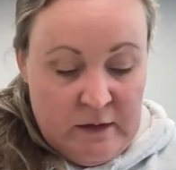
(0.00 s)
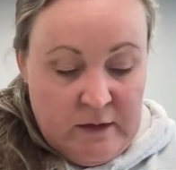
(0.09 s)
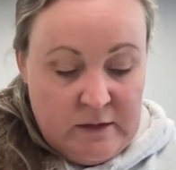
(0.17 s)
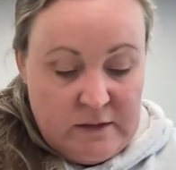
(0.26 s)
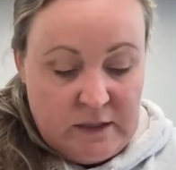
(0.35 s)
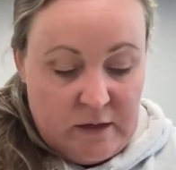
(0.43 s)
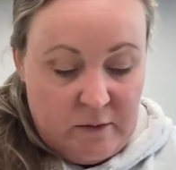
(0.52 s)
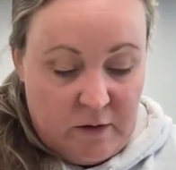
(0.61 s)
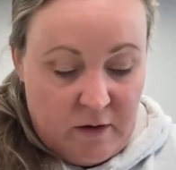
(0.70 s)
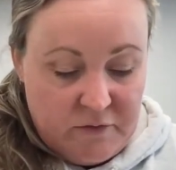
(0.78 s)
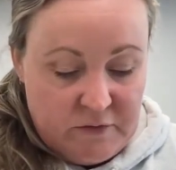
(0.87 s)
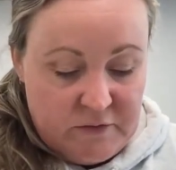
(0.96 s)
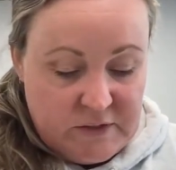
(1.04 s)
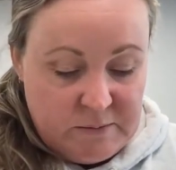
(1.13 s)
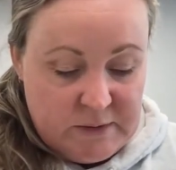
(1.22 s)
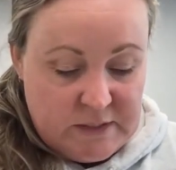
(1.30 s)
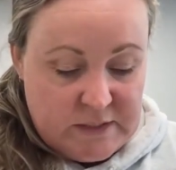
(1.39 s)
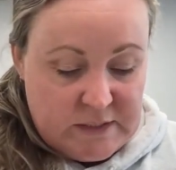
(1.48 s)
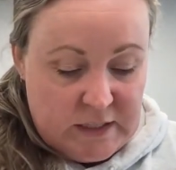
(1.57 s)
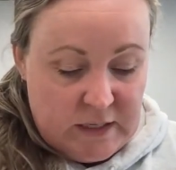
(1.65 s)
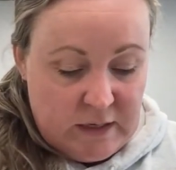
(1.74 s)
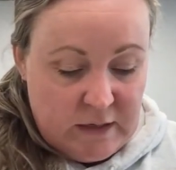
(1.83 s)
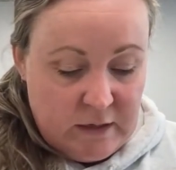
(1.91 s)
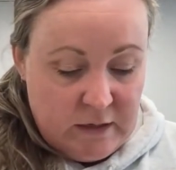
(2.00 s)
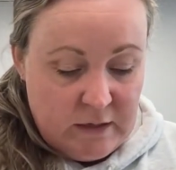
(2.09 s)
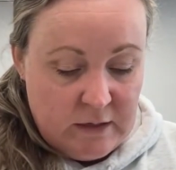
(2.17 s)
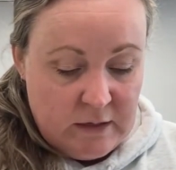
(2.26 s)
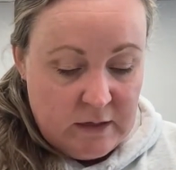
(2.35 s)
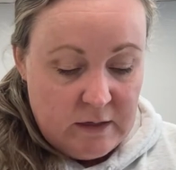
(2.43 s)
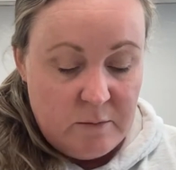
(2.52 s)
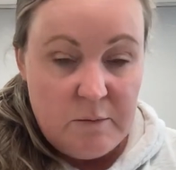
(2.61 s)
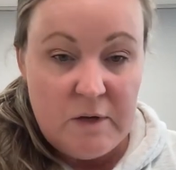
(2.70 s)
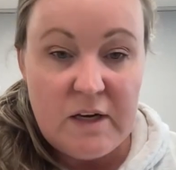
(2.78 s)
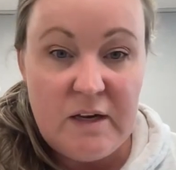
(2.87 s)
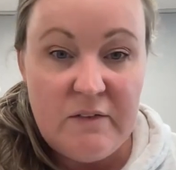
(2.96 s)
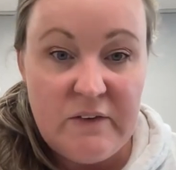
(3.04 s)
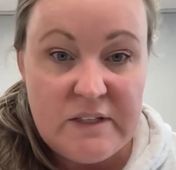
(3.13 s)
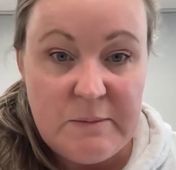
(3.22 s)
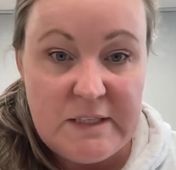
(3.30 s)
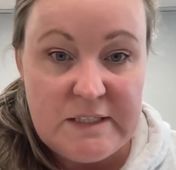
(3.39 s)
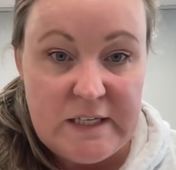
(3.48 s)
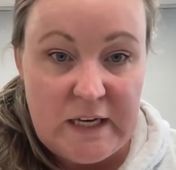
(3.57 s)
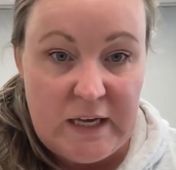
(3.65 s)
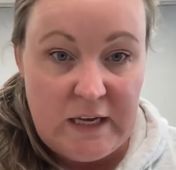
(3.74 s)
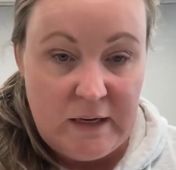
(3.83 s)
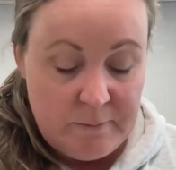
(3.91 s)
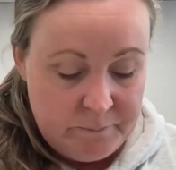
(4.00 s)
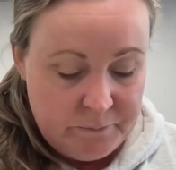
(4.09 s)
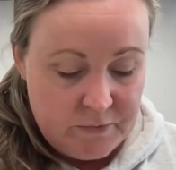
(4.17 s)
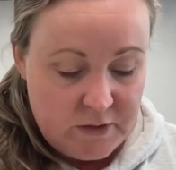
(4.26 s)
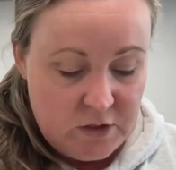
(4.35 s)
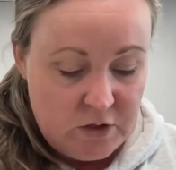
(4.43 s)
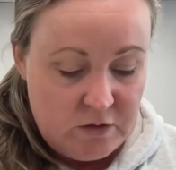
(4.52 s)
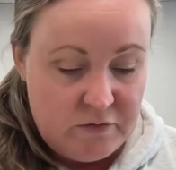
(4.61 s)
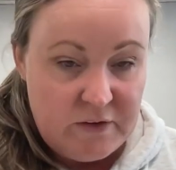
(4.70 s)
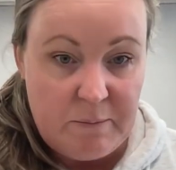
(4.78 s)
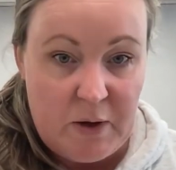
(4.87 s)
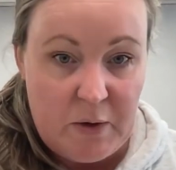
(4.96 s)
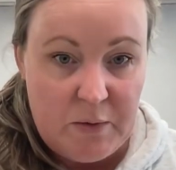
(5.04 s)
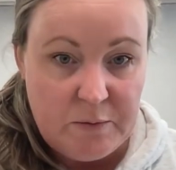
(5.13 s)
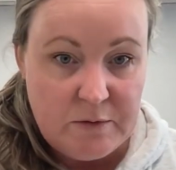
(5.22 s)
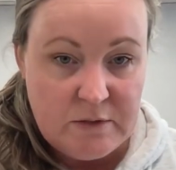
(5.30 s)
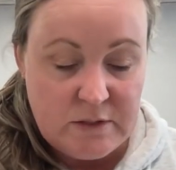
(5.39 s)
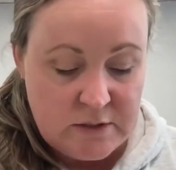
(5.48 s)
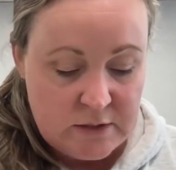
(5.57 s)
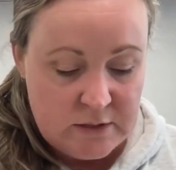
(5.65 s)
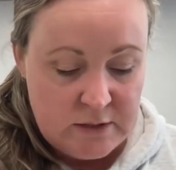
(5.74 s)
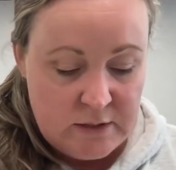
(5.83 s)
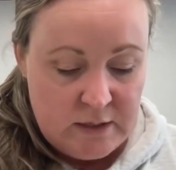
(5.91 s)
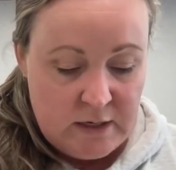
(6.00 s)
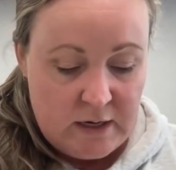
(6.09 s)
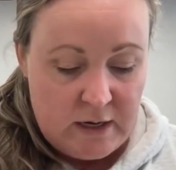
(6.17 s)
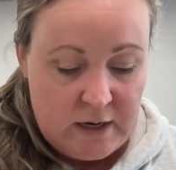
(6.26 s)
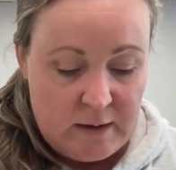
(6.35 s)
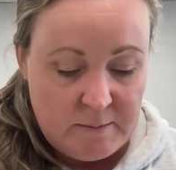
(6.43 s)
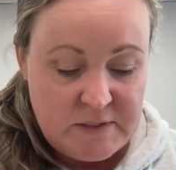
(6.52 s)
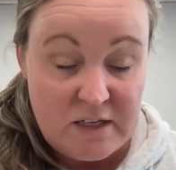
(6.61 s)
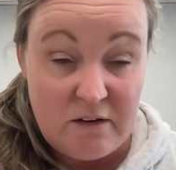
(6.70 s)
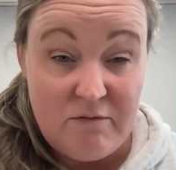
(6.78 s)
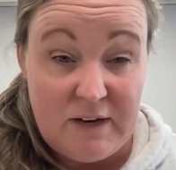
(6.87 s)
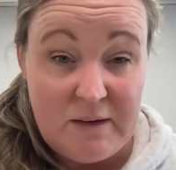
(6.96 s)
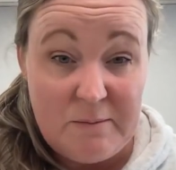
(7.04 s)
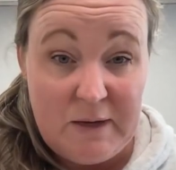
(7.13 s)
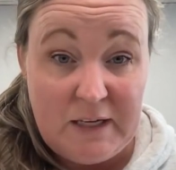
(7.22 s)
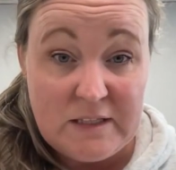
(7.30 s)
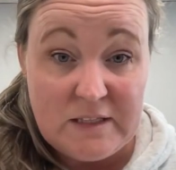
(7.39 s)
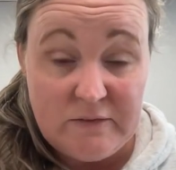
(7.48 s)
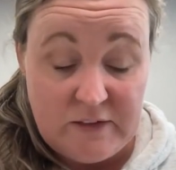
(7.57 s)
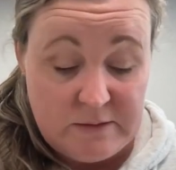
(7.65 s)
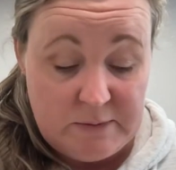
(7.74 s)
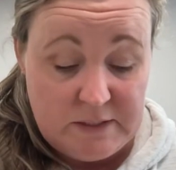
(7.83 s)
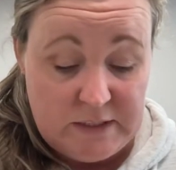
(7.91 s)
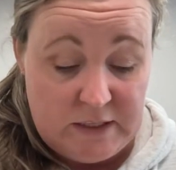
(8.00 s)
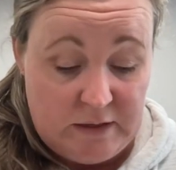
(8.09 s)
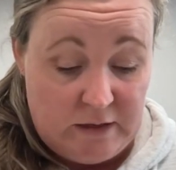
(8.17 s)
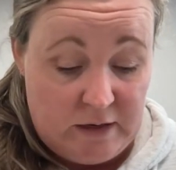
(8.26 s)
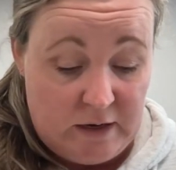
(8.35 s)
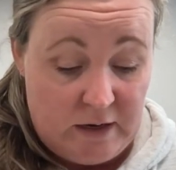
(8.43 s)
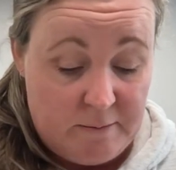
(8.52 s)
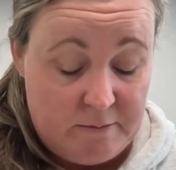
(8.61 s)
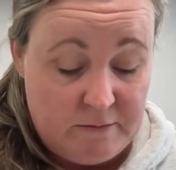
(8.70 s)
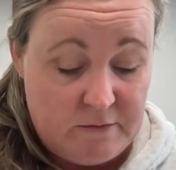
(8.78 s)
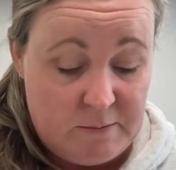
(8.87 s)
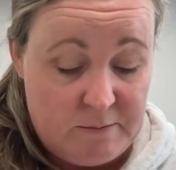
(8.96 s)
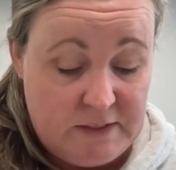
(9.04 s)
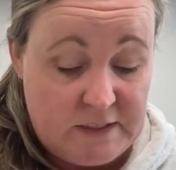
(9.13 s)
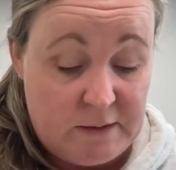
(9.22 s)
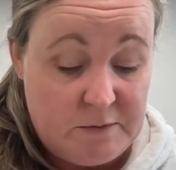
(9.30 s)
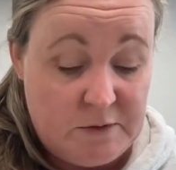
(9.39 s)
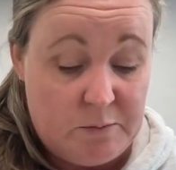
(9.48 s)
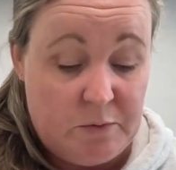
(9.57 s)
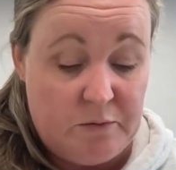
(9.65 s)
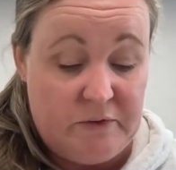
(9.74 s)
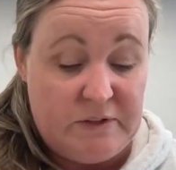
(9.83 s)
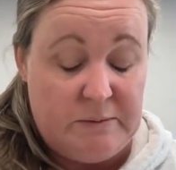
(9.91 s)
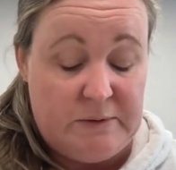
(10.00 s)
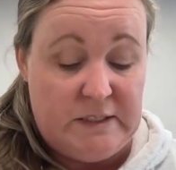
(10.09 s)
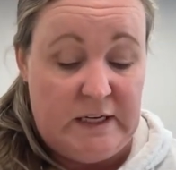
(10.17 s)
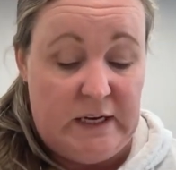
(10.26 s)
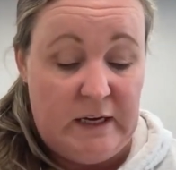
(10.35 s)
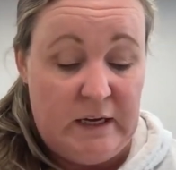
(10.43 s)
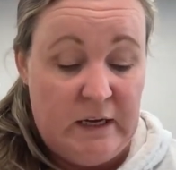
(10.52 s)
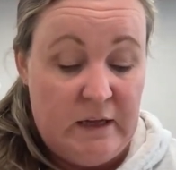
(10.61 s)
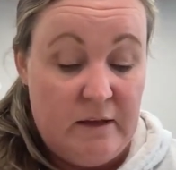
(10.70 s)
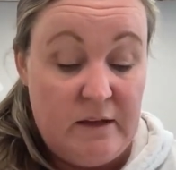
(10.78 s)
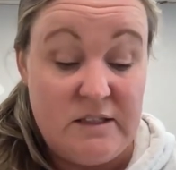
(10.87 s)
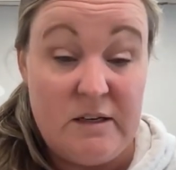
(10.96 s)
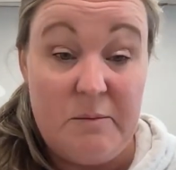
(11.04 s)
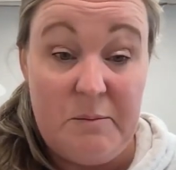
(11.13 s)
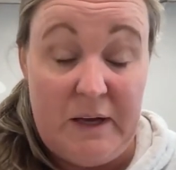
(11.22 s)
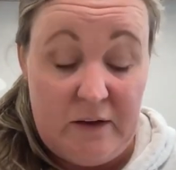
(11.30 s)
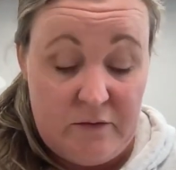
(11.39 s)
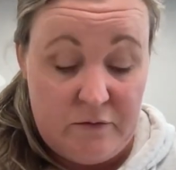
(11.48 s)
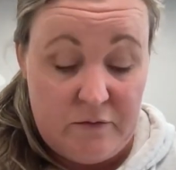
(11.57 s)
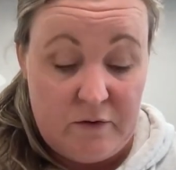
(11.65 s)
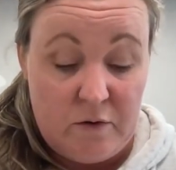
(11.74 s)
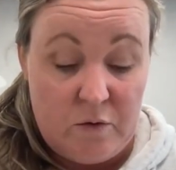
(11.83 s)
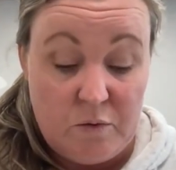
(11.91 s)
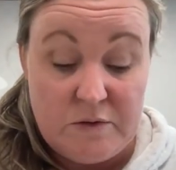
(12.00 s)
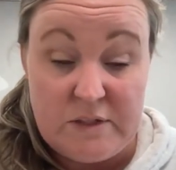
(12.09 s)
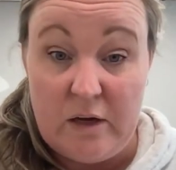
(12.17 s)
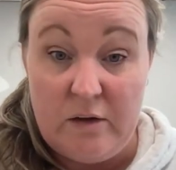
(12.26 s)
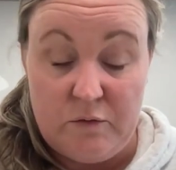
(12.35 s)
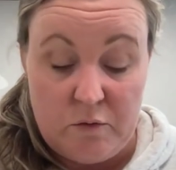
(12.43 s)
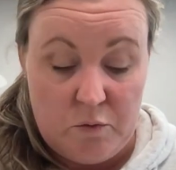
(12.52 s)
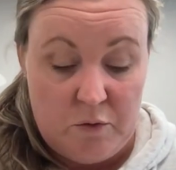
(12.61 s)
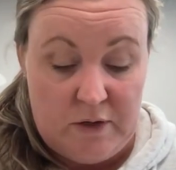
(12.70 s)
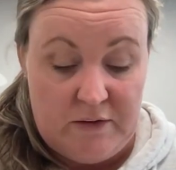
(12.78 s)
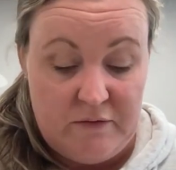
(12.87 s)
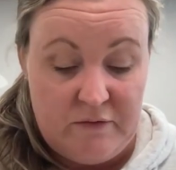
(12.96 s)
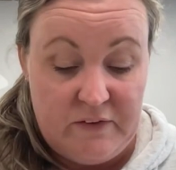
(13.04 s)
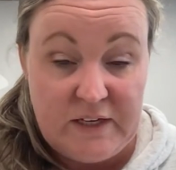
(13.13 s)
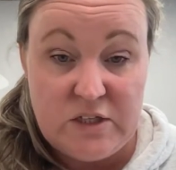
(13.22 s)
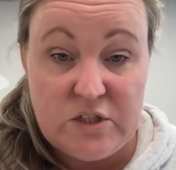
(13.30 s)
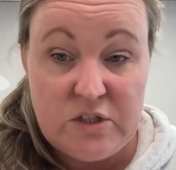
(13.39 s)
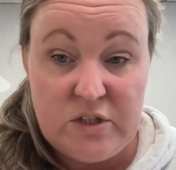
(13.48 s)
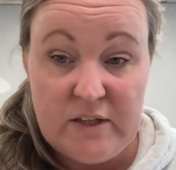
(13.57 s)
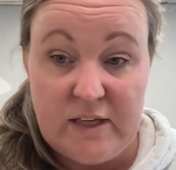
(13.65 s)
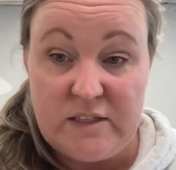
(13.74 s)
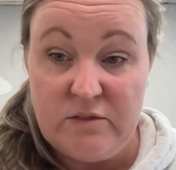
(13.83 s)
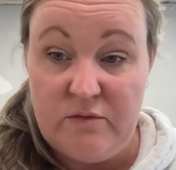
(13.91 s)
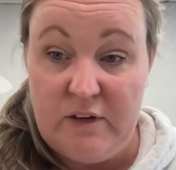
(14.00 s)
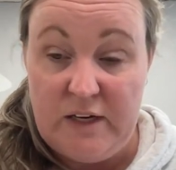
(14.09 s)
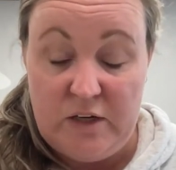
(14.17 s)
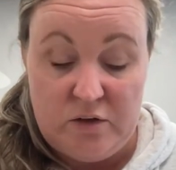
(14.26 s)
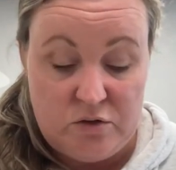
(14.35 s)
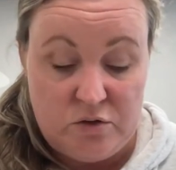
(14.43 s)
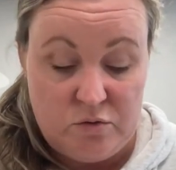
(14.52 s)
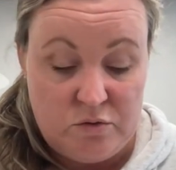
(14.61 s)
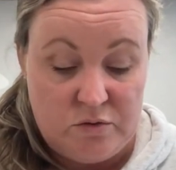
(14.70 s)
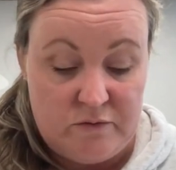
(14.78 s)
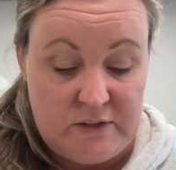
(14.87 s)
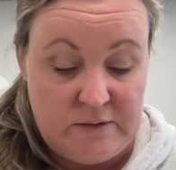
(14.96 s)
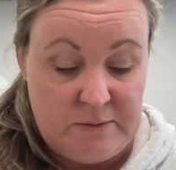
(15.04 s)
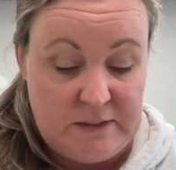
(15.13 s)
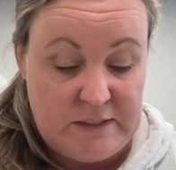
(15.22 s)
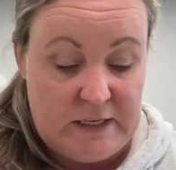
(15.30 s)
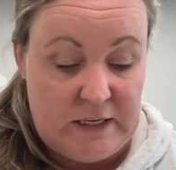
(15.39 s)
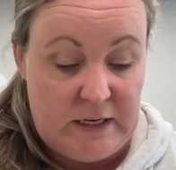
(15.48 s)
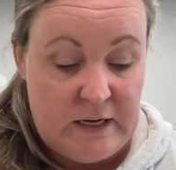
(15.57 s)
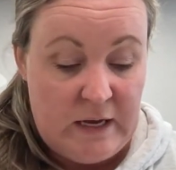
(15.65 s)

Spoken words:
So after vitamin C, we're looking at vitamin D, good for your bones. So red meats, vitamin D, red meats help support vitamin D. Things like beef. Also, you've got oily fish. That's a really good source of vitamin D.